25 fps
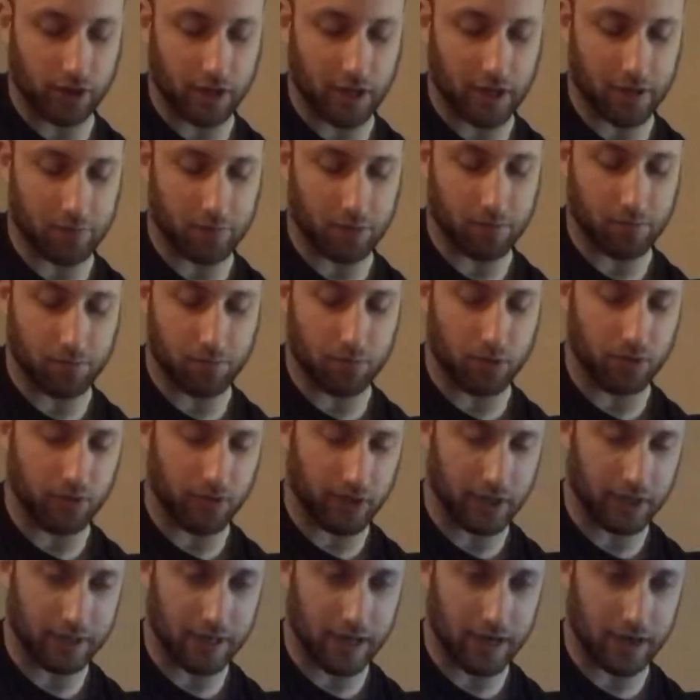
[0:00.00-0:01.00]
and then I'm
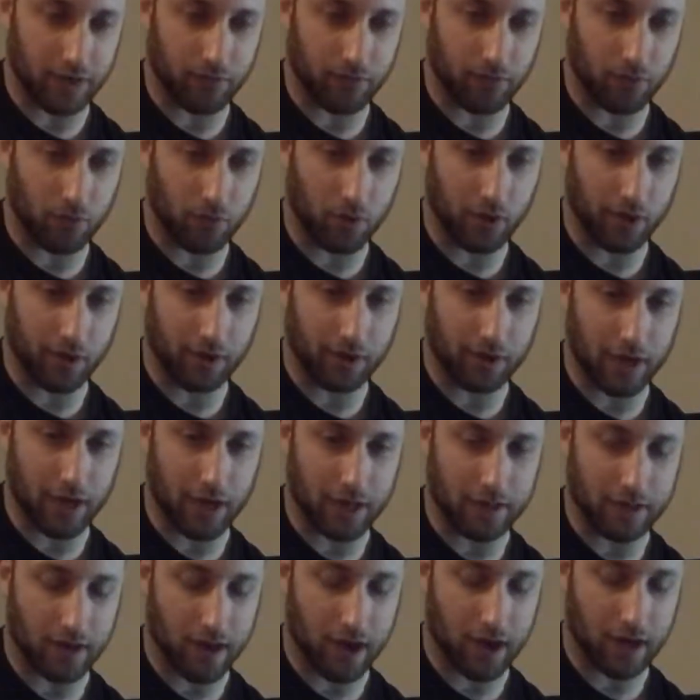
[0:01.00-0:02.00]
moving it down a 4th
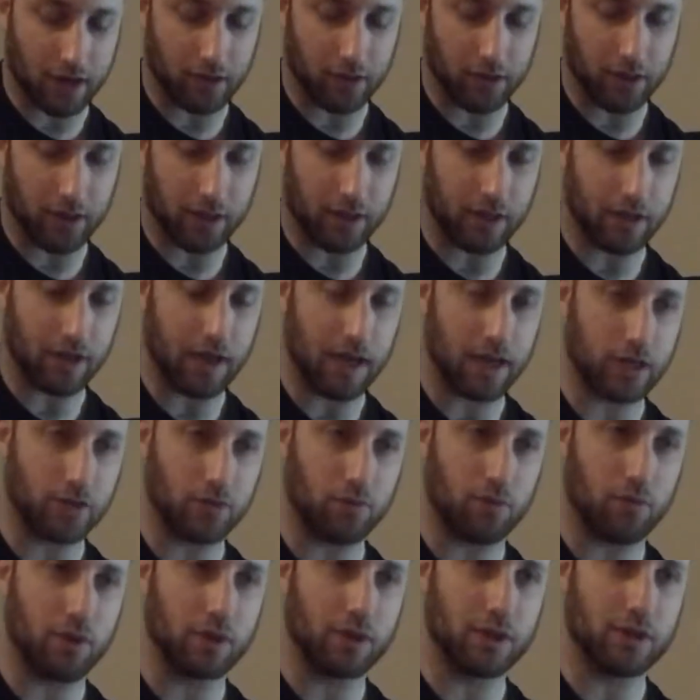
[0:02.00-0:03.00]
diatonically, and the
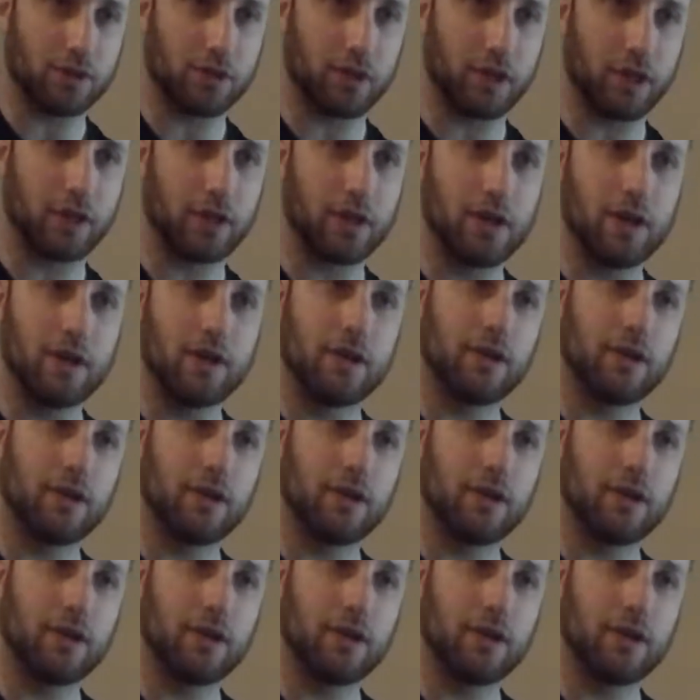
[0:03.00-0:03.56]
next one it's like